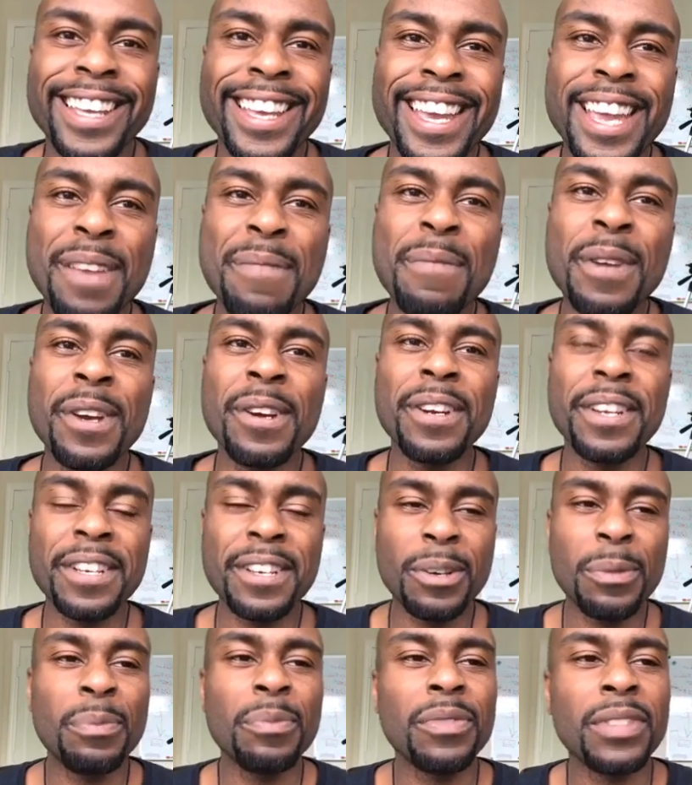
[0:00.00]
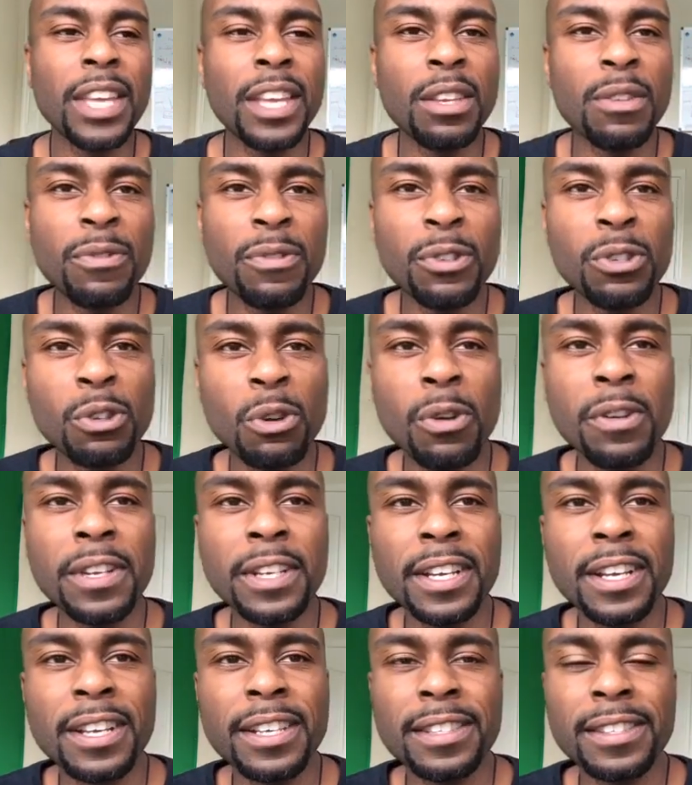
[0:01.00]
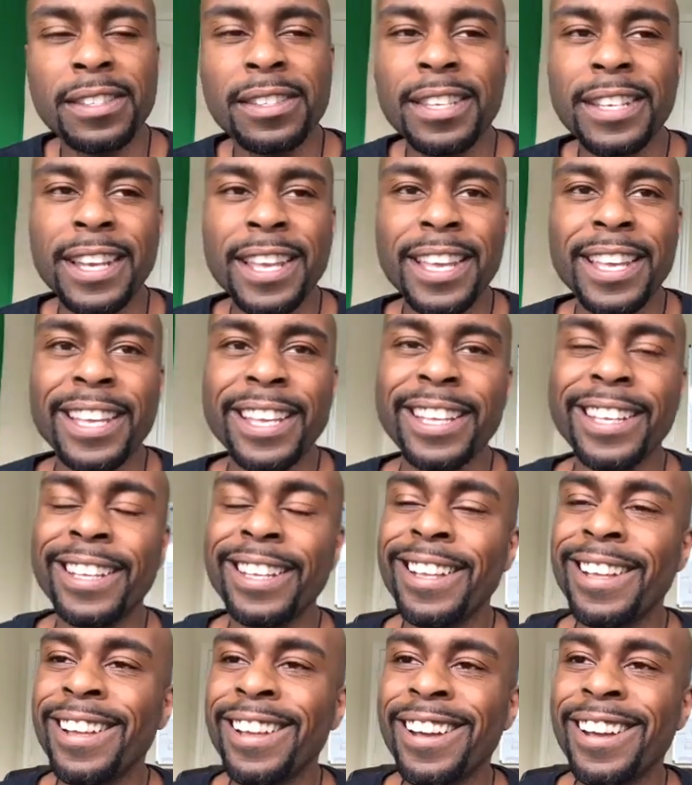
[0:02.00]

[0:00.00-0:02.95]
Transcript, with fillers: Hey, Miriam. Thank you for joining us today.